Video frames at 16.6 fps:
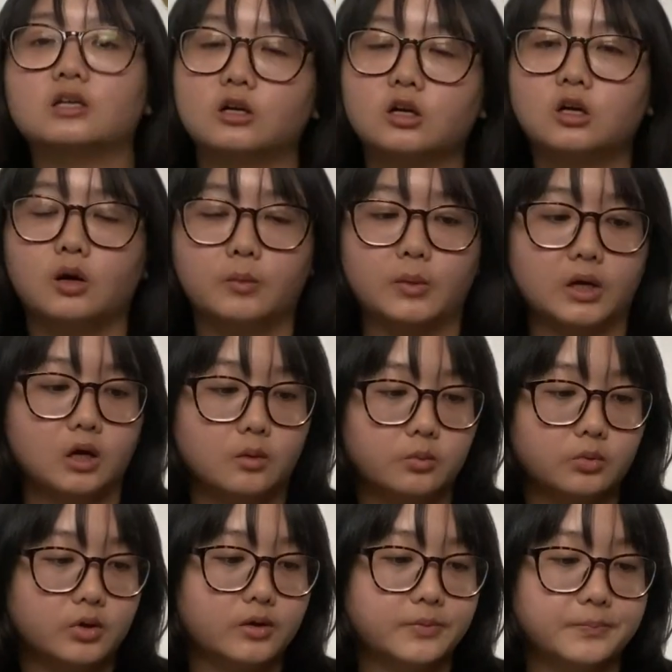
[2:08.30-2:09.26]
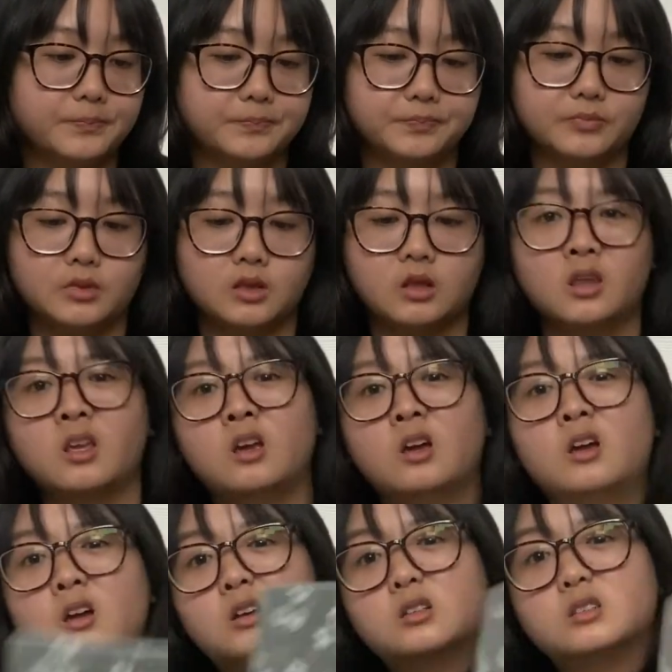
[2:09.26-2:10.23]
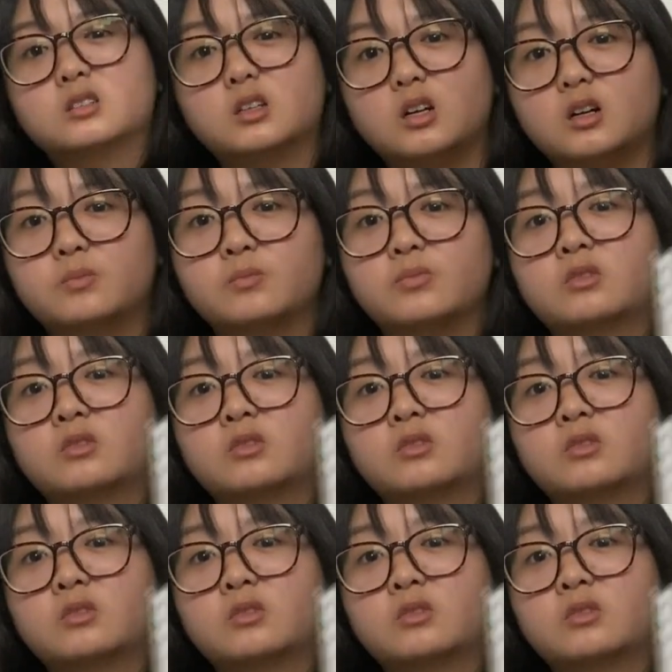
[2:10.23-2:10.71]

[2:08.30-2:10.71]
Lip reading: are coming up. So yeah,